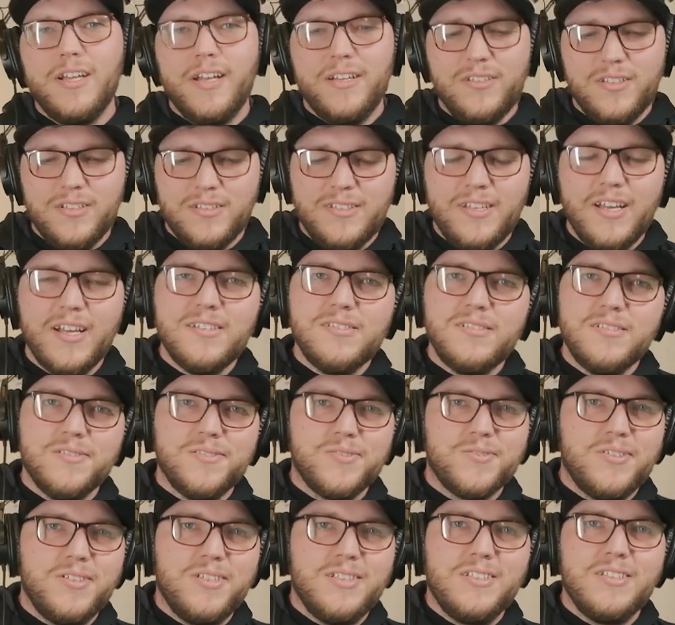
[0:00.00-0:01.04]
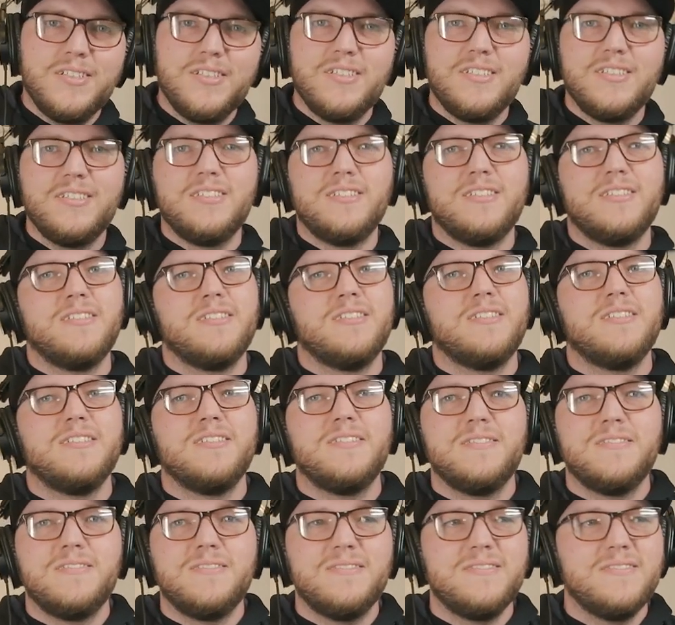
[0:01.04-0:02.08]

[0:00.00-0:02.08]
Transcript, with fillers: that's look, a Tesla I'll just screen. go through it. Like, look at